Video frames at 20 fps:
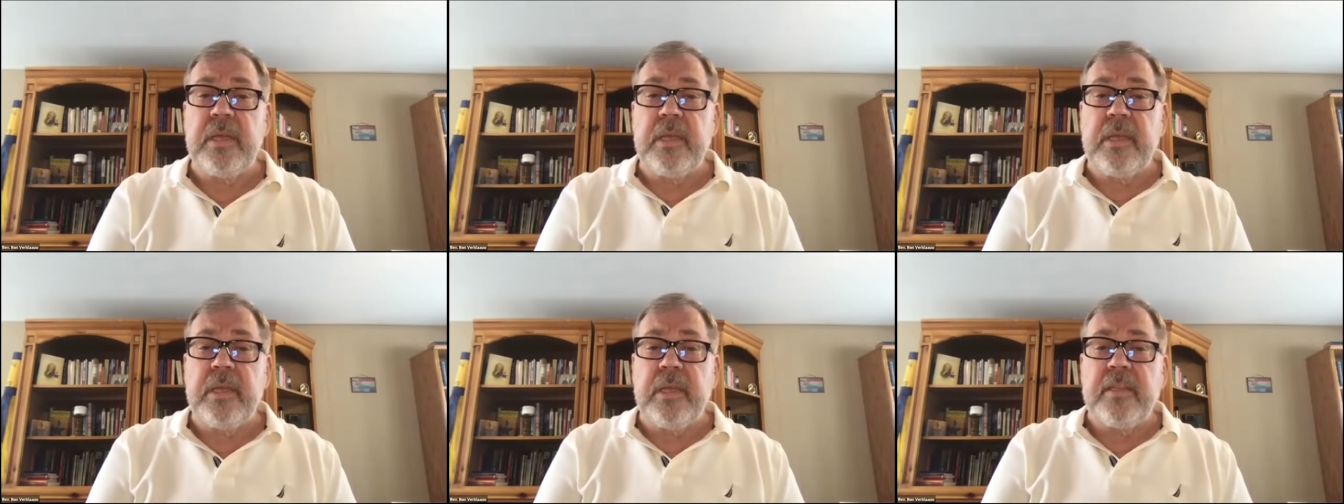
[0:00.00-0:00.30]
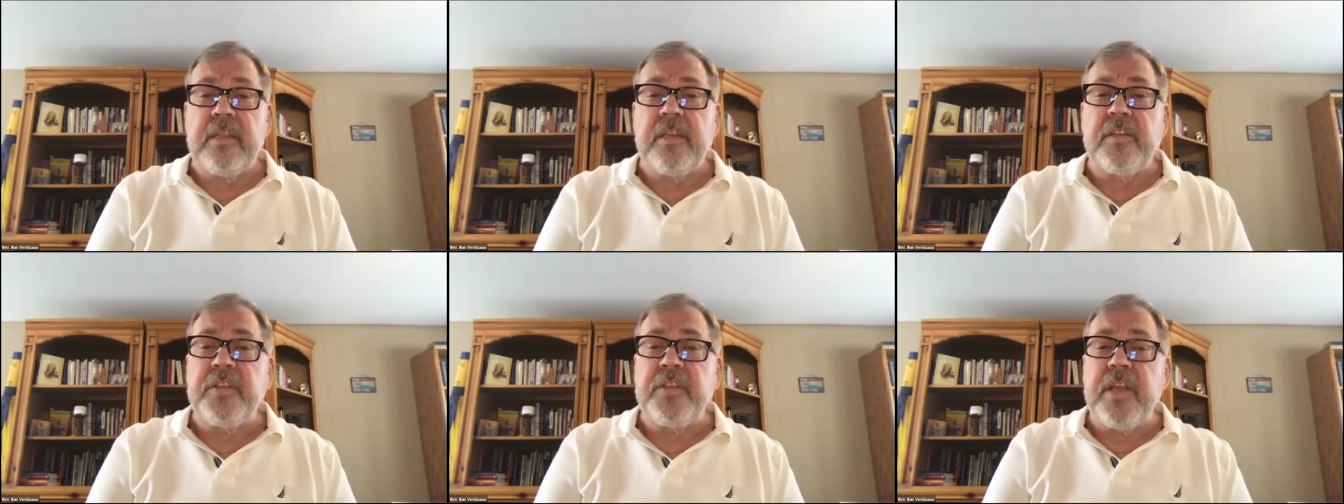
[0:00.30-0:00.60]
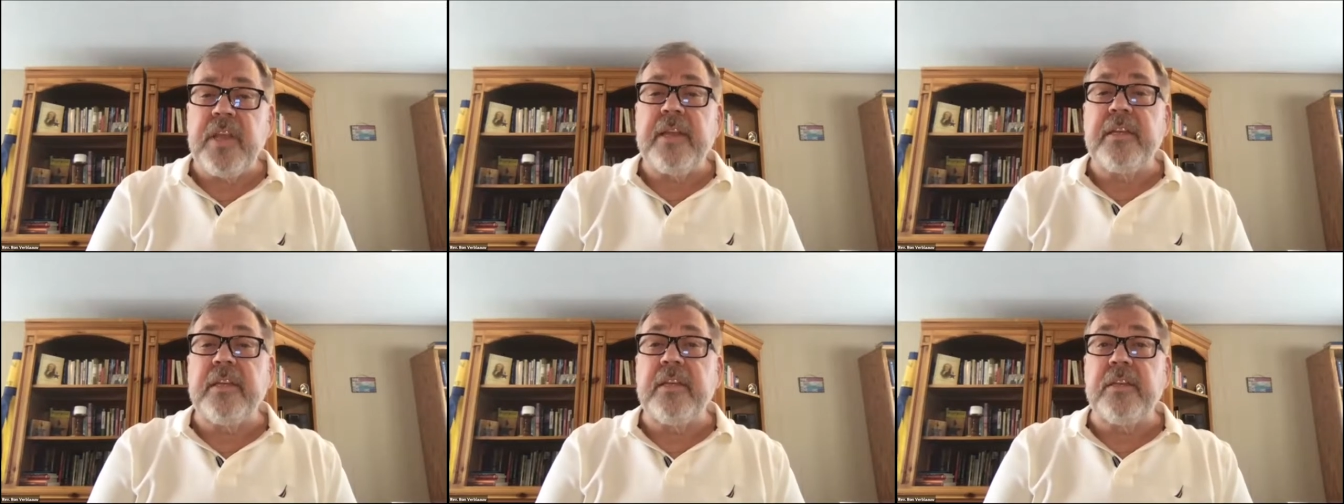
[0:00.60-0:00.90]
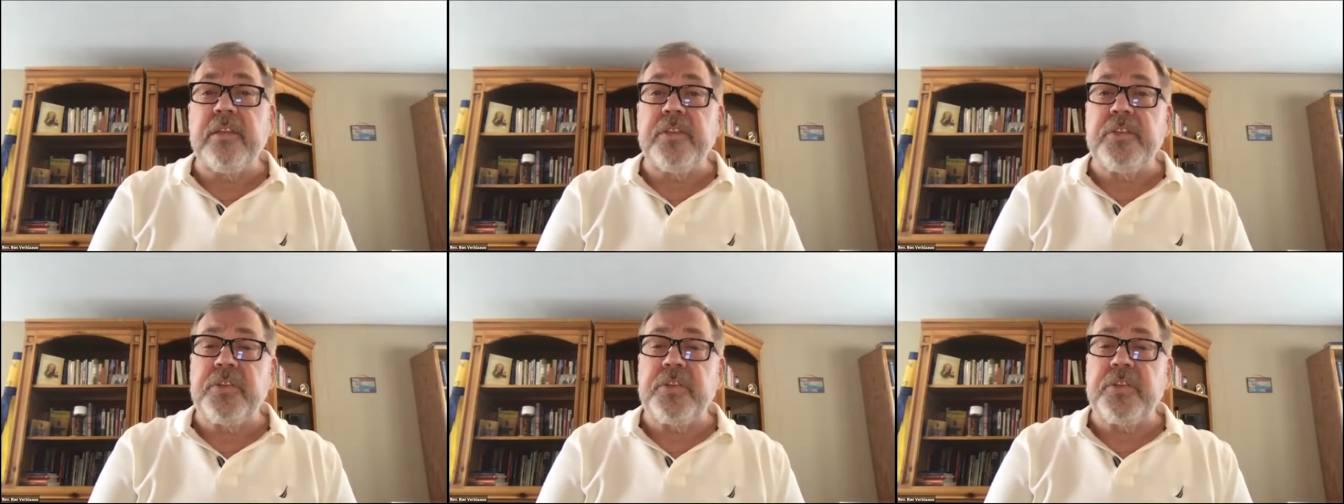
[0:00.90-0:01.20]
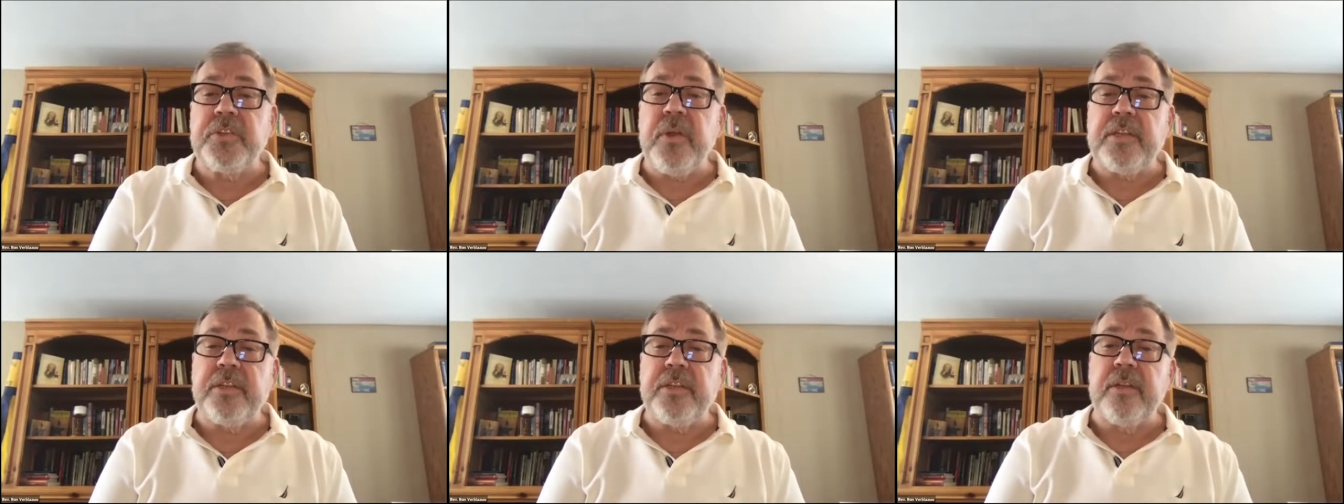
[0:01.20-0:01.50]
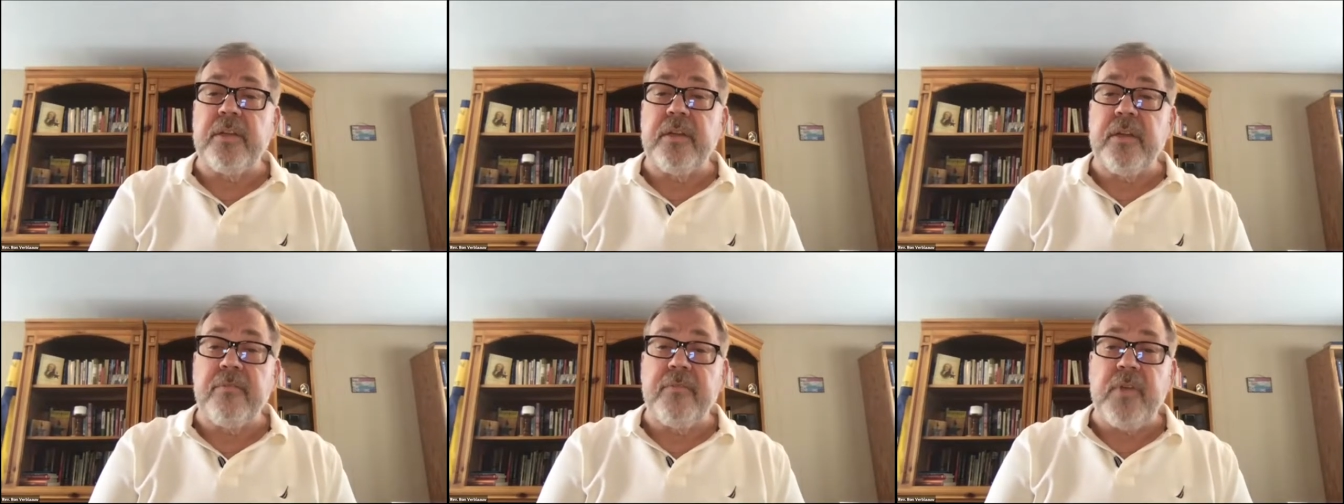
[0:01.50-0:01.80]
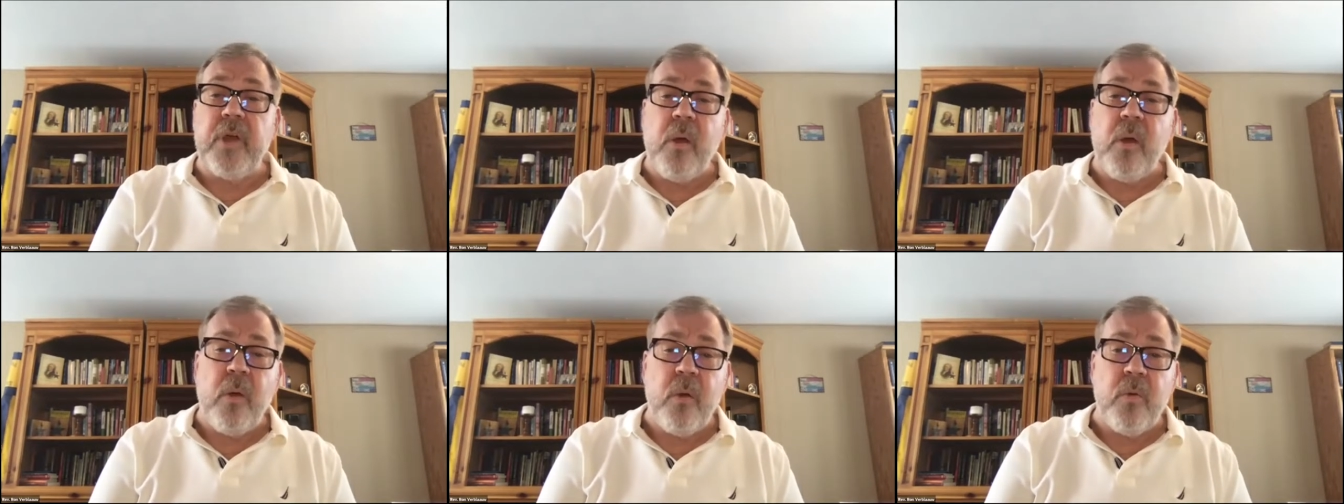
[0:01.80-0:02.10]
The sudden destruction of a
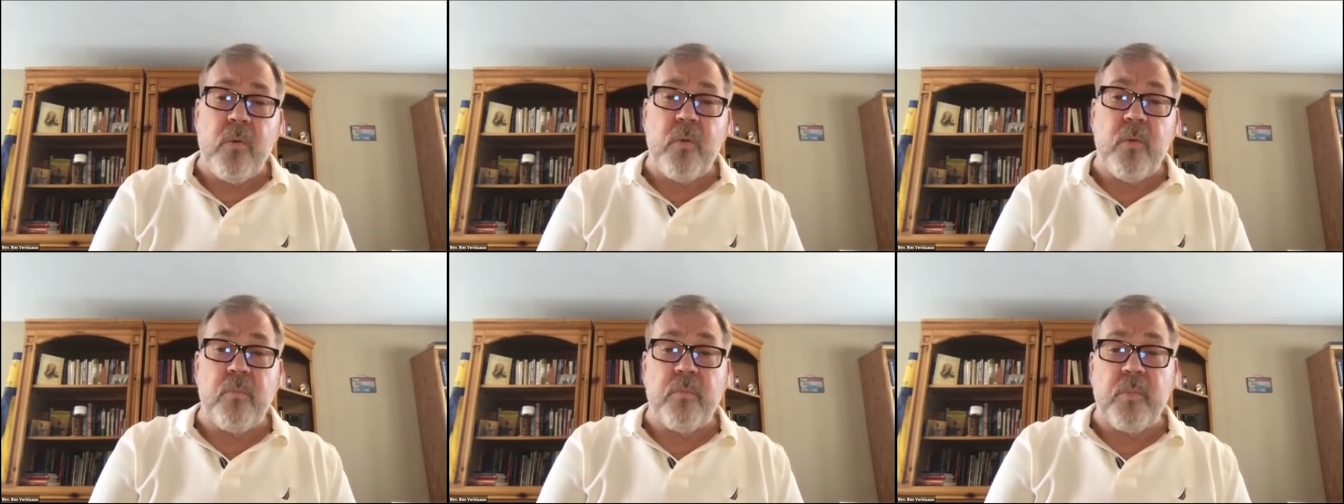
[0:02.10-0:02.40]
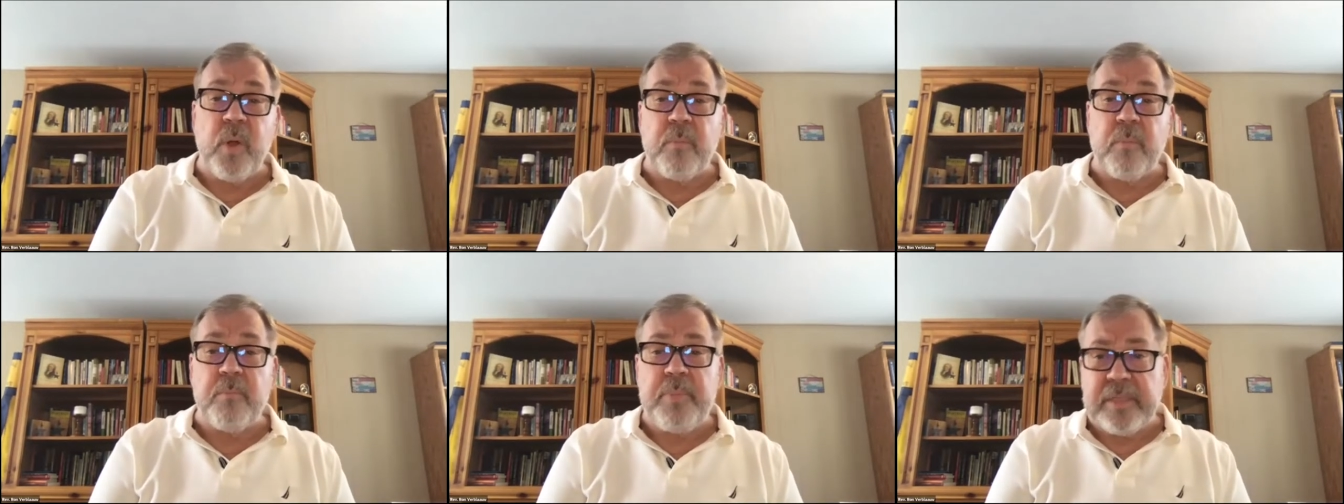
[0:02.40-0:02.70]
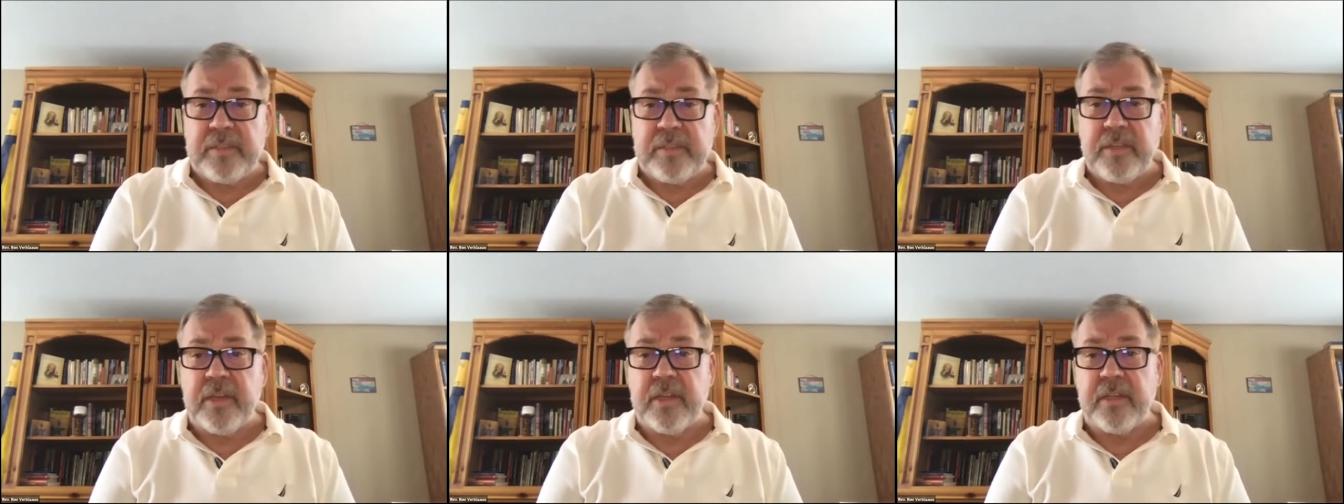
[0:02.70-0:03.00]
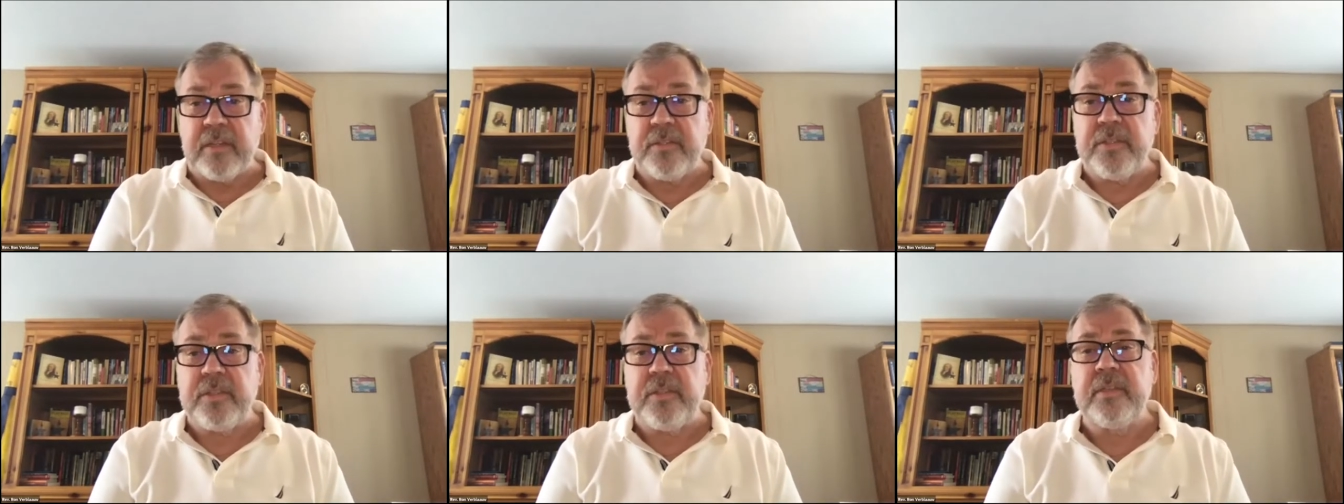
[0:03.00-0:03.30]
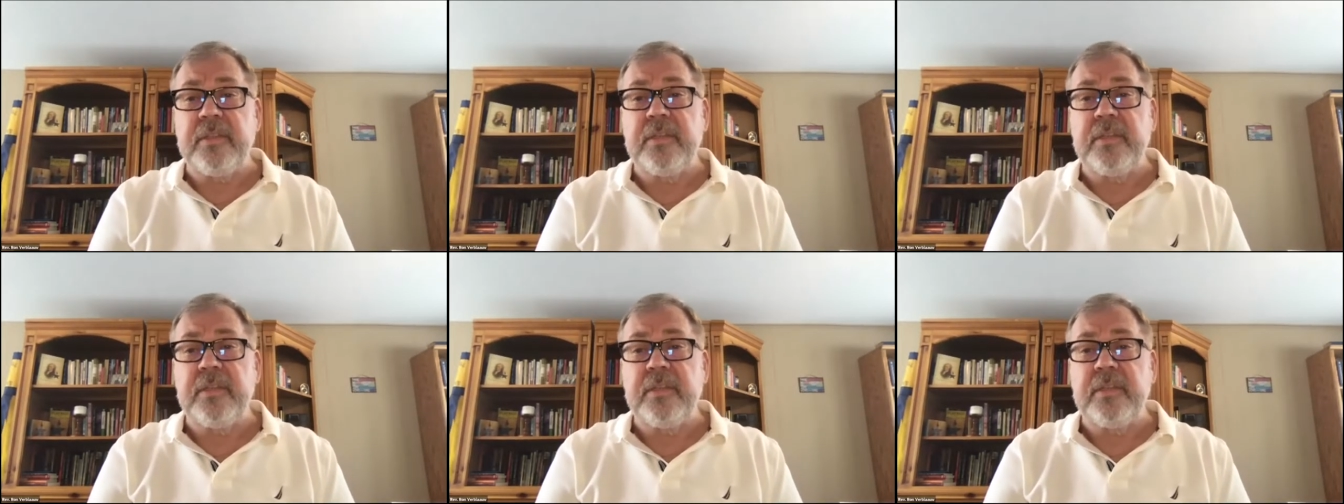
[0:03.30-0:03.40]
home or business,